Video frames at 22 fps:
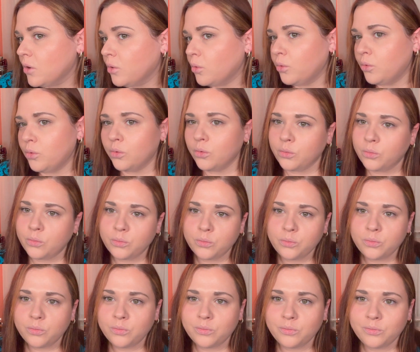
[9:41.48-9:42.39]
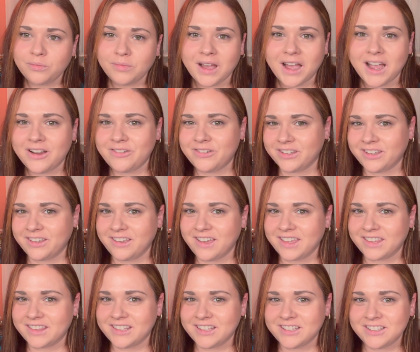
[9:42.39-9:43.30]
Ooh, I really
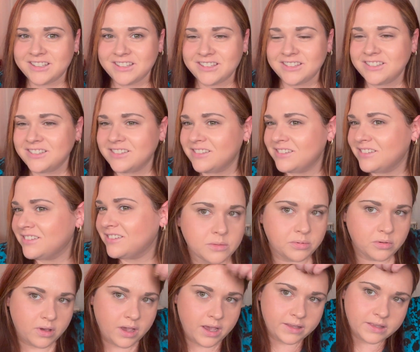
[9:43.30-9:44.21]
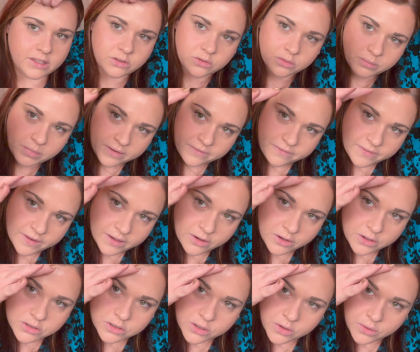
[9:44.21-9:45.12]
like this. Applying this with my
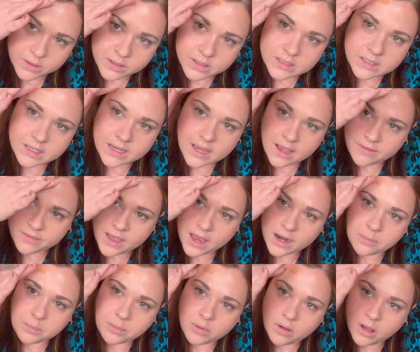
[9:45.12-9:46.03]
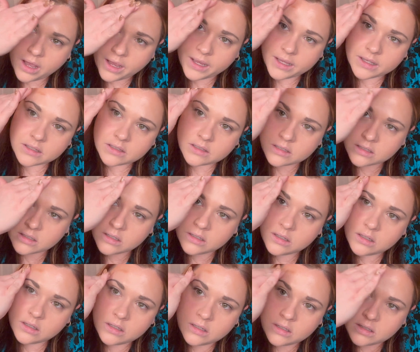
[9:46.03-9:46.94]
fingers so you can see how that applies.
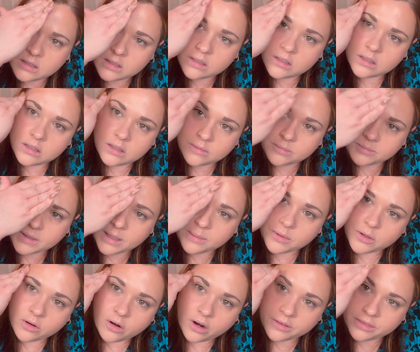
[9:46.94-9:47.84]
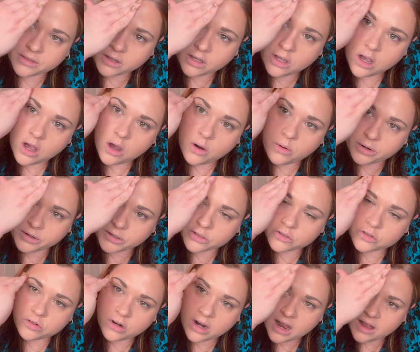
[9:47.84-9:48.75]
Maybe you're on the go or you're
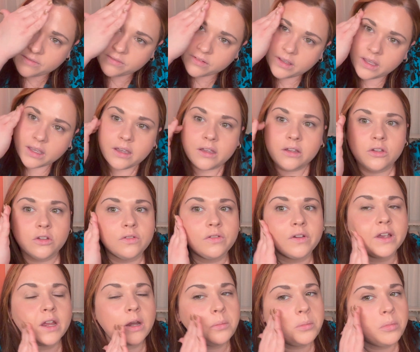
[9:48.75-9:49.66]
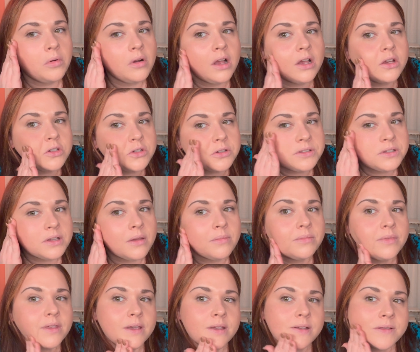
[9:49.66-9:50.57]
traveling and you forget a brush or
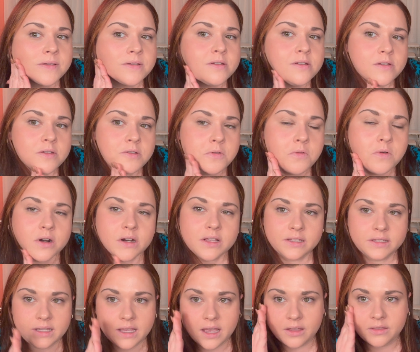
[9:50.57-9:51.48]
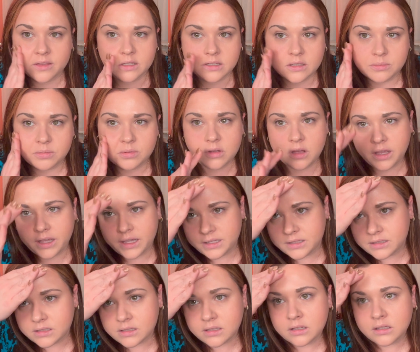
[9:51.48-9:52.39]
something. You want to see how this
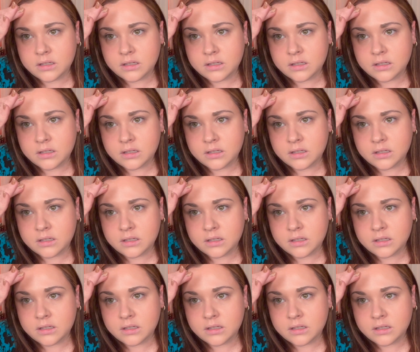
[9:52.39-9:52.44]
applies.